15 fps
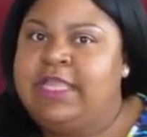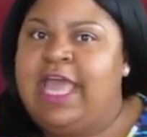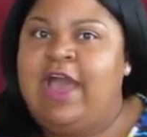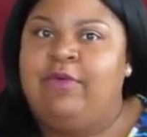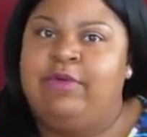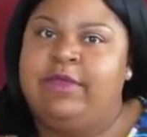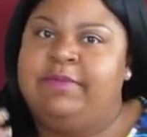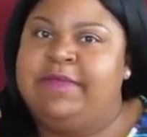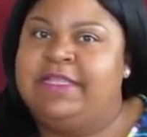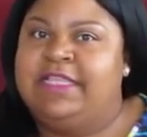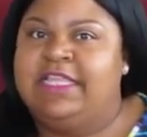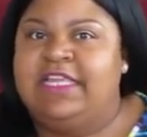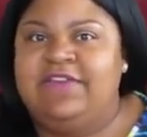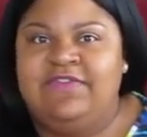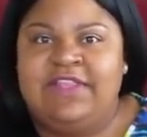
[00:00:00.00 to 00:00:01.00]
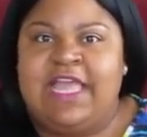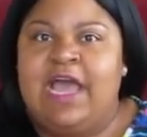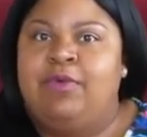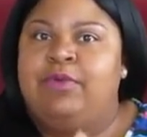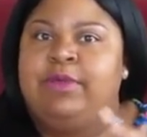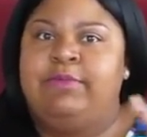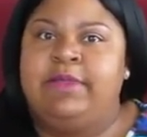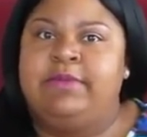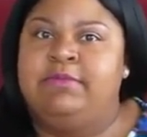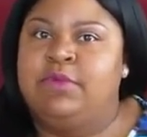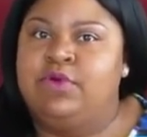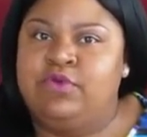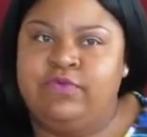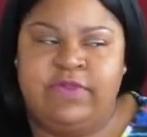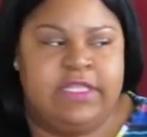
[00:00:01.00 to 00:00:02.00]
how we've been living, how we've been
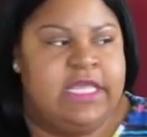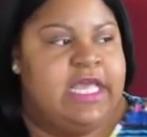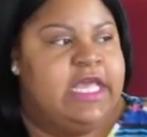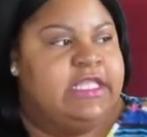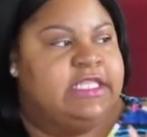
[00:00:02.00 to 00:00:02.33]
moving,